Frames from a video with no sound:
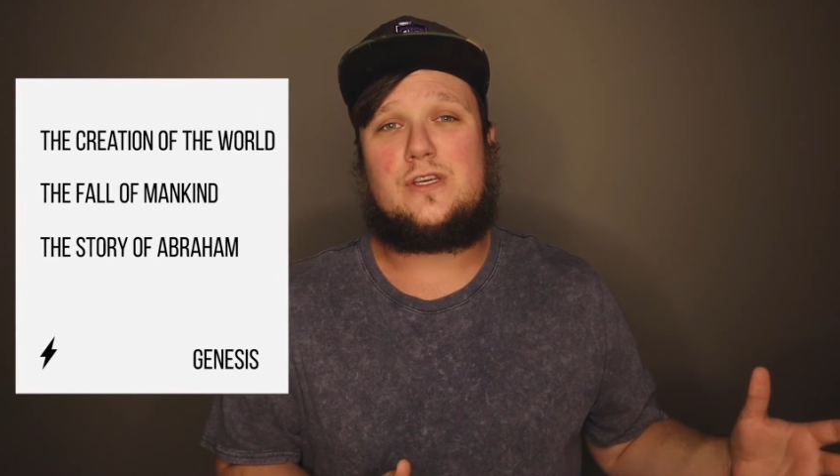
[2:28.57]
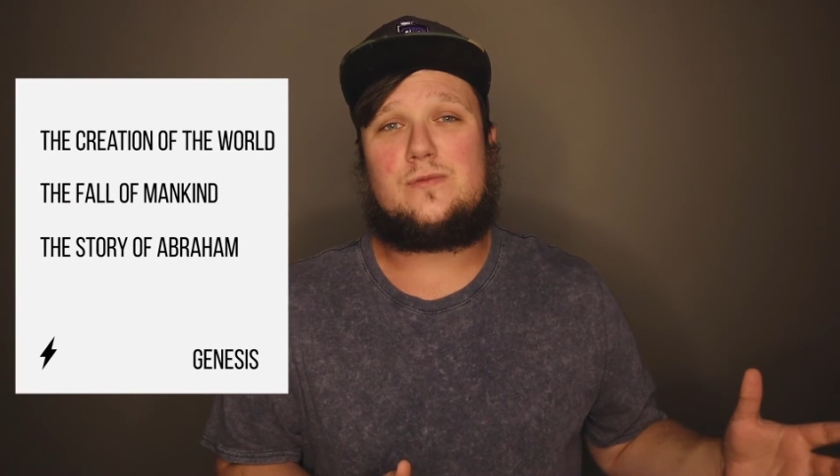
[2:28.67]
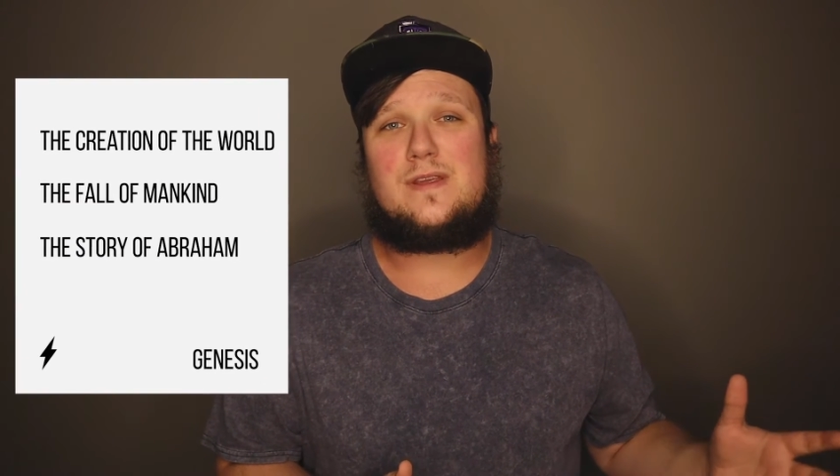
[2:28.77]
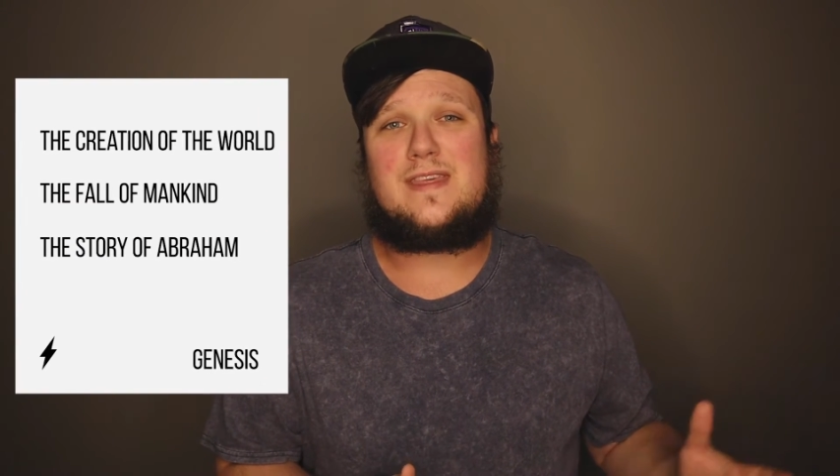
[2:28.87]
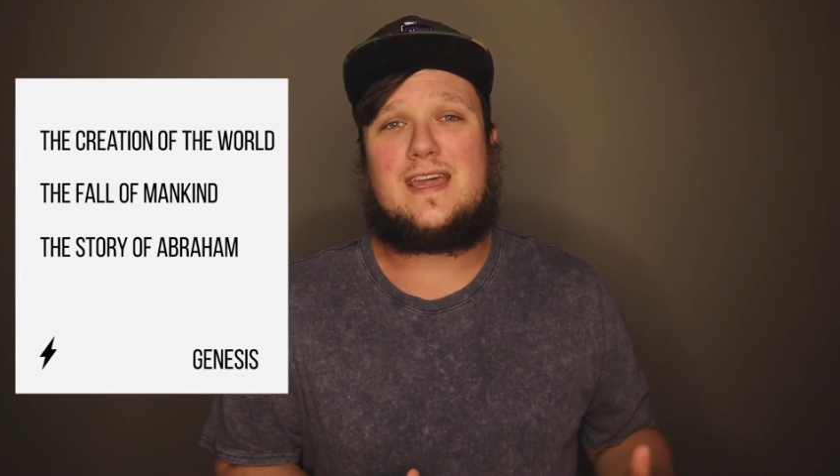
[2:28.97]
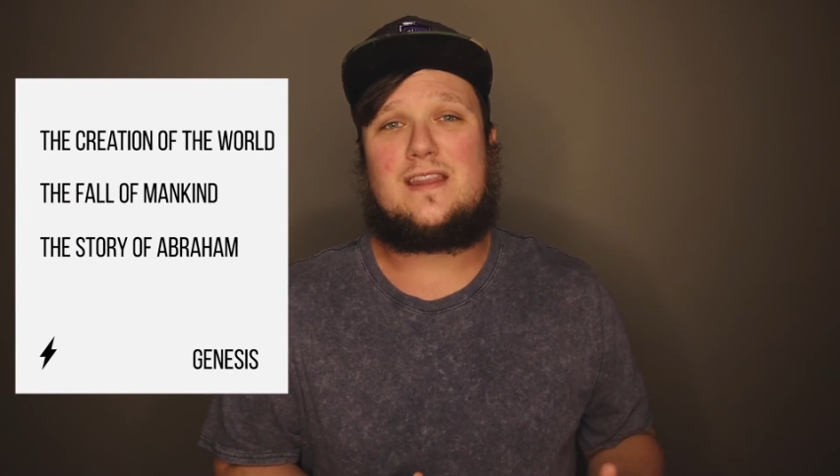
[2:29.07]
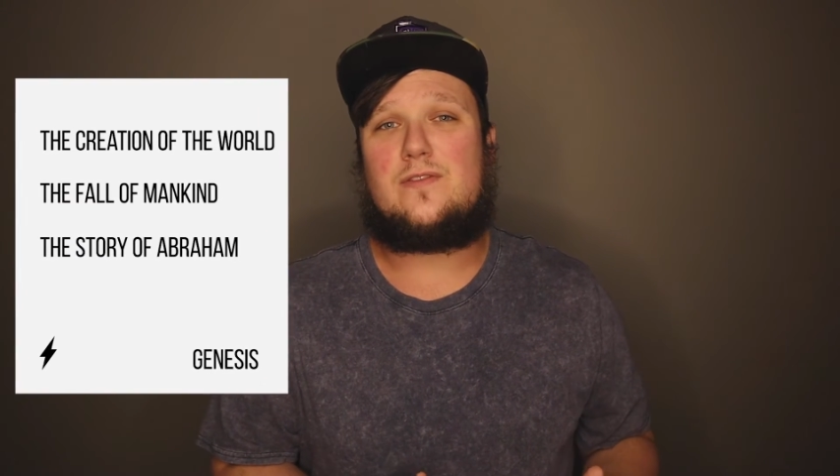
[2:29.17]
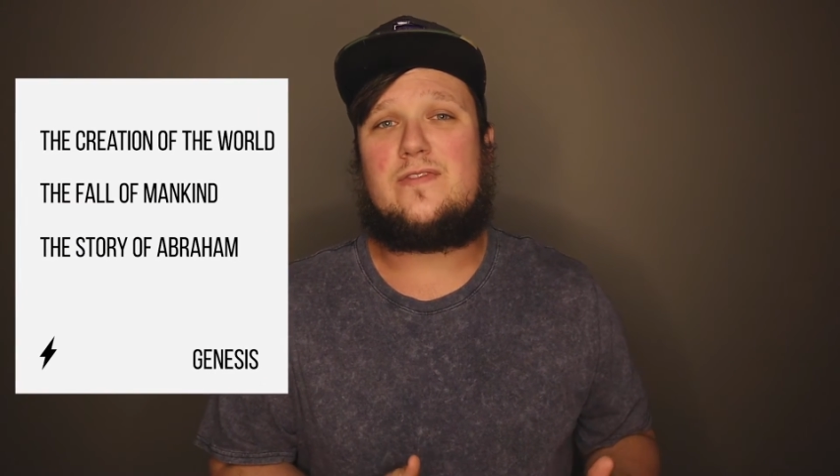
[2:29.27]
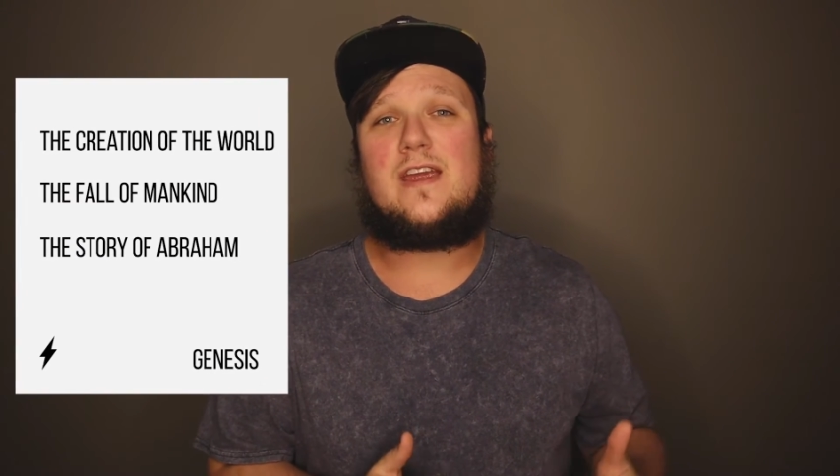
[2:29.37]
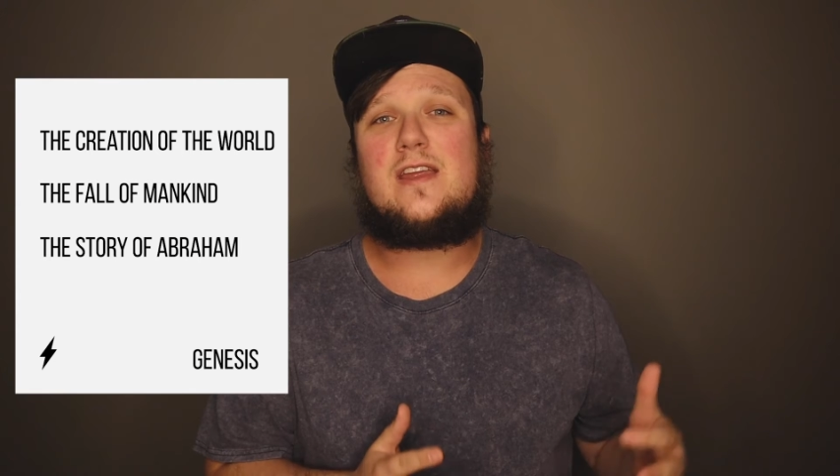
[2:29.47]
You can read that at
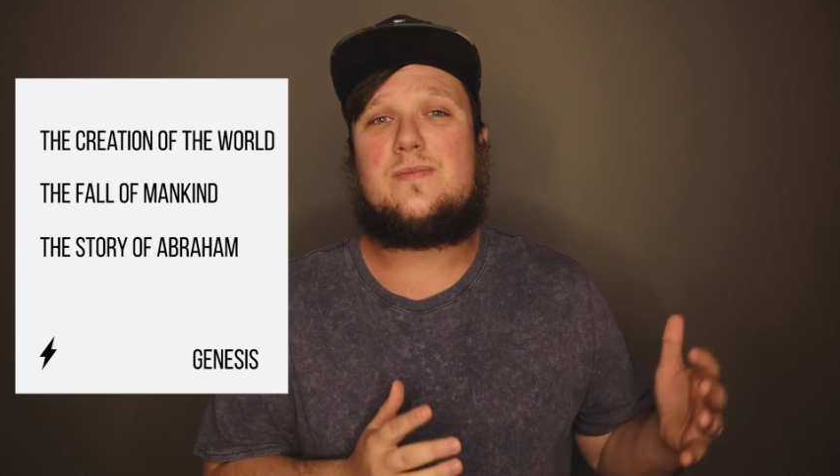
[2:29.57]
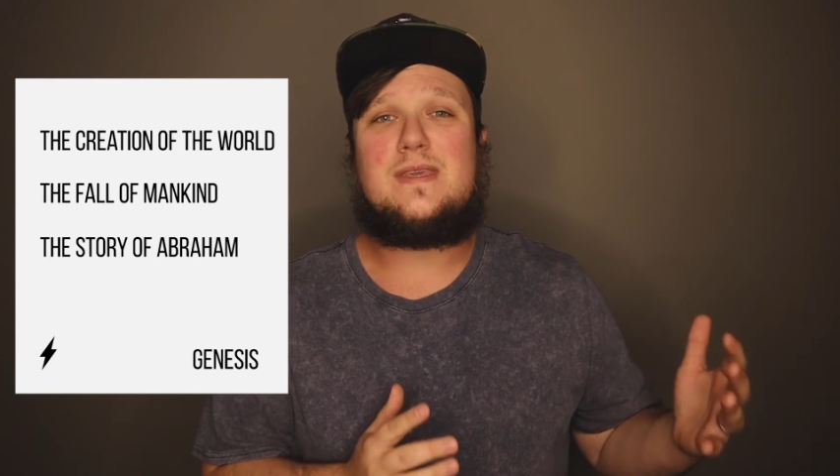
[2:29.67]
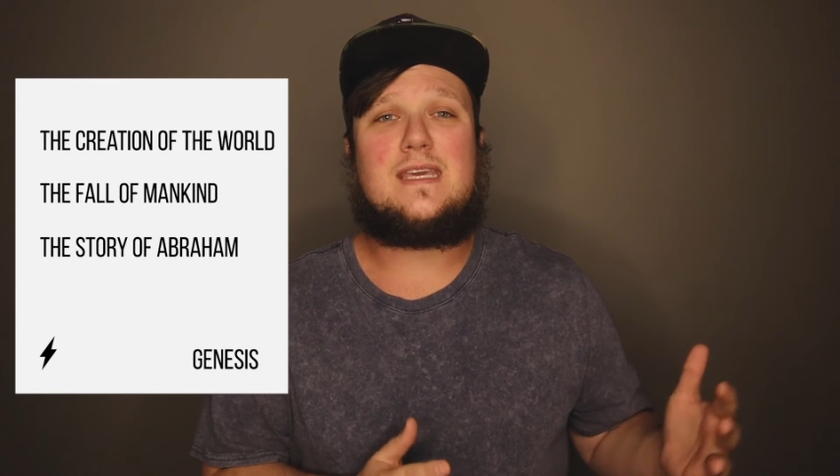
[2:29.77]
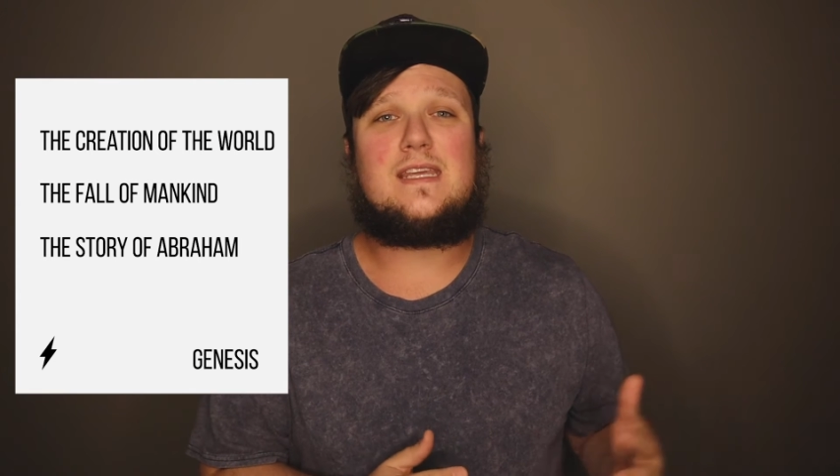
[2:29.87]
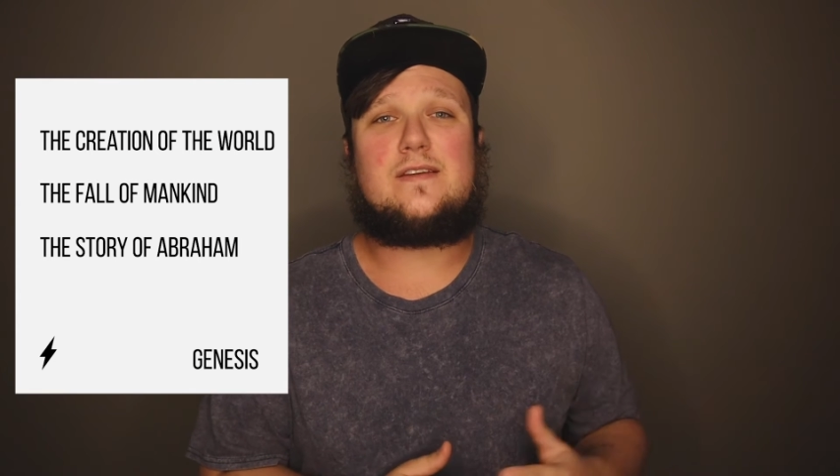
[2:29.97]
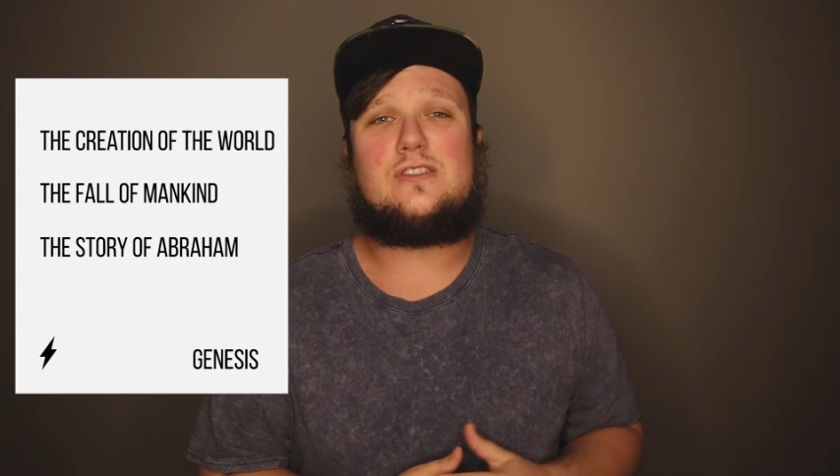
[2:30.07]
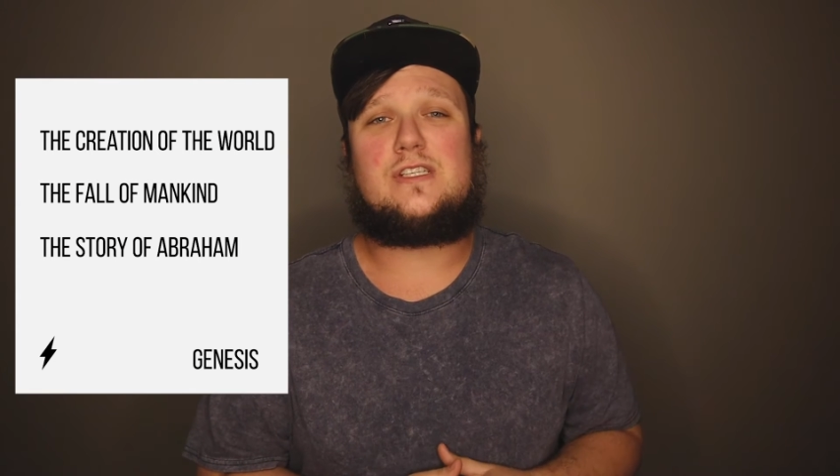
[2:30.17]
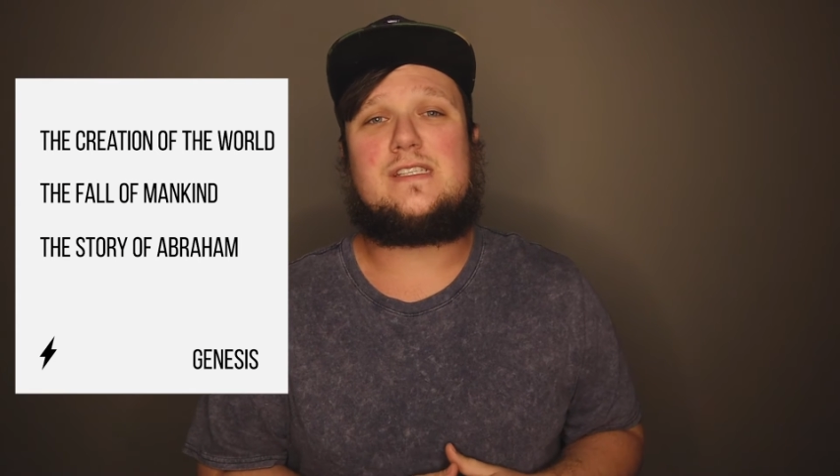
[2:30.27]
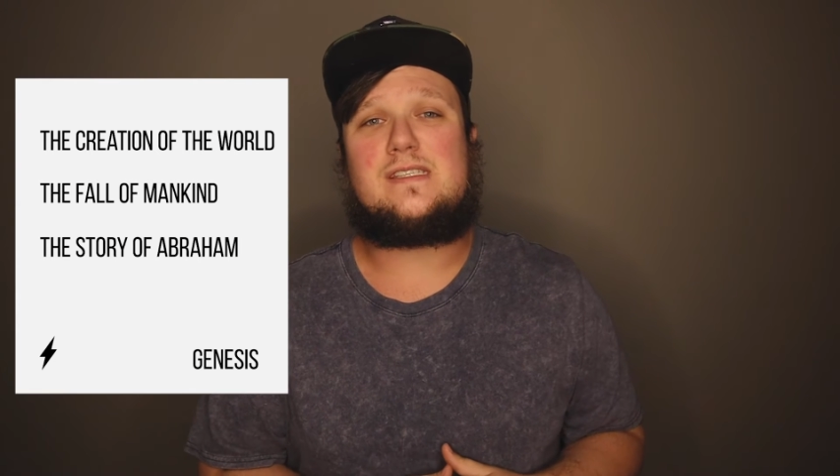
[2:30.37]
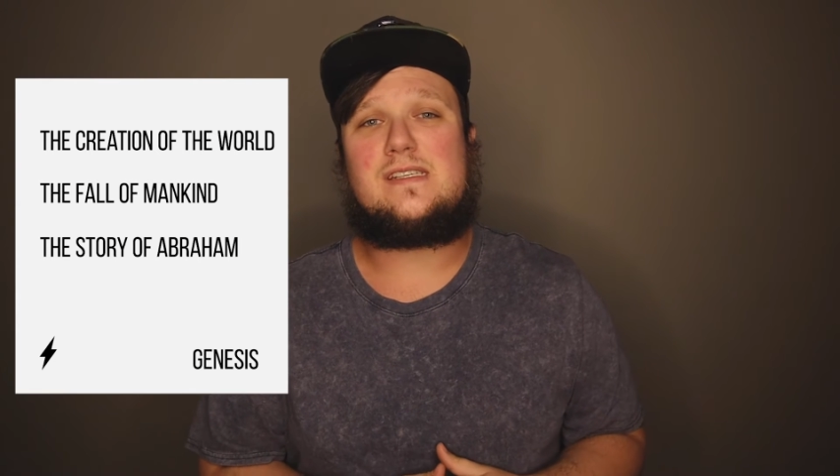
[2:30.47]
the very beginning of
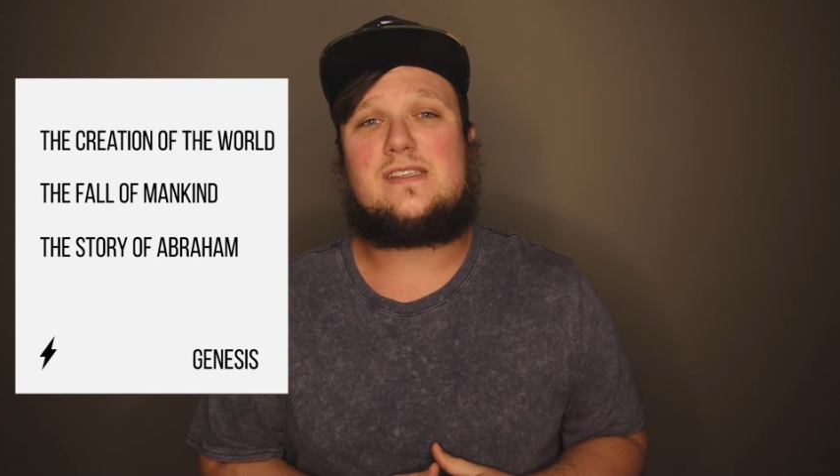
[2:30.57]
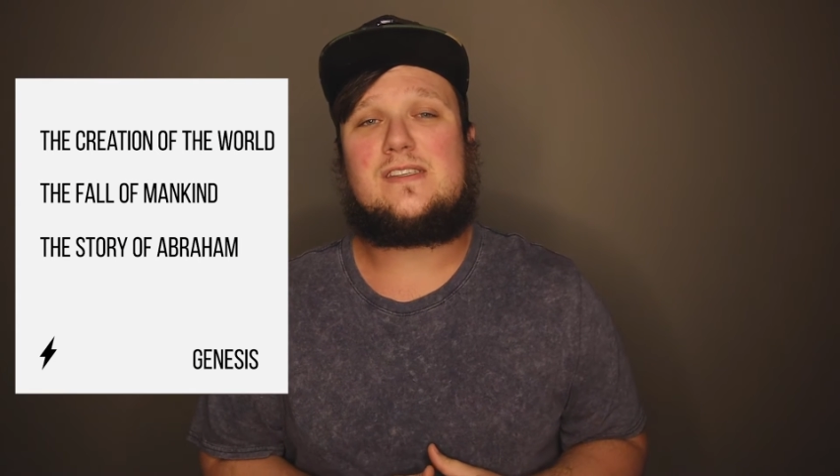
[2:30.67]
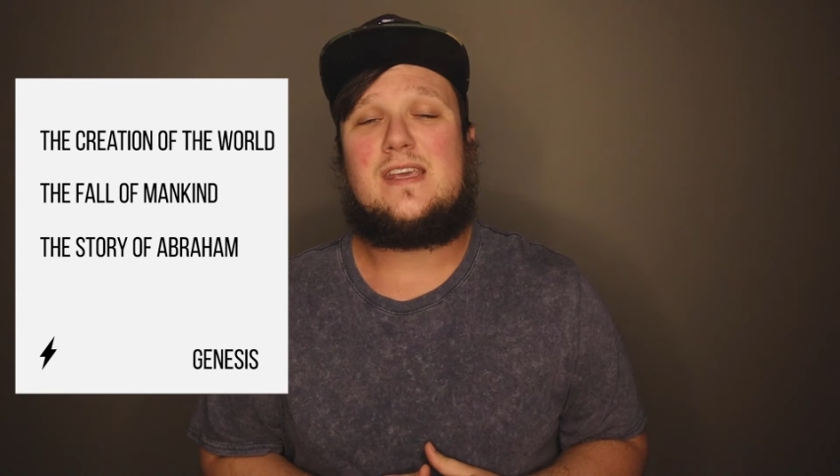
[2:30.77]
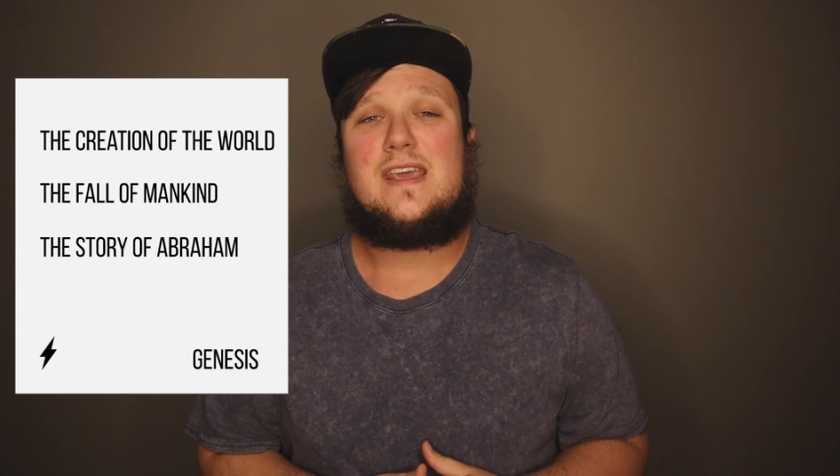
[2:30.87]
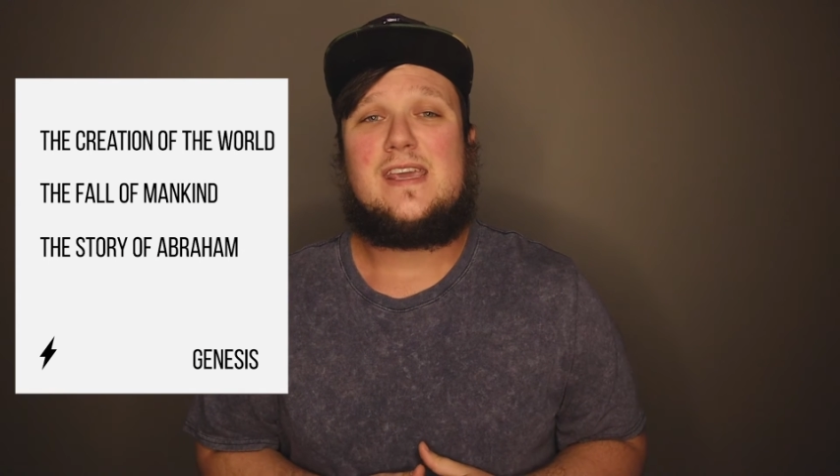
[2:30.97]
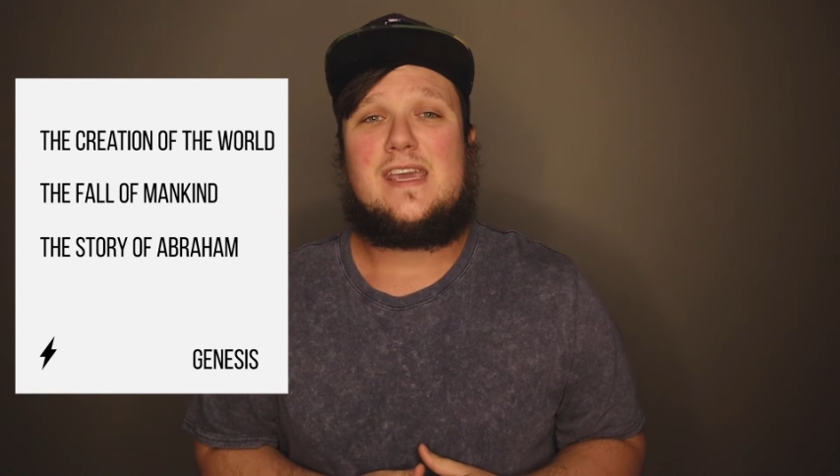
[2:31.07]
Genesis.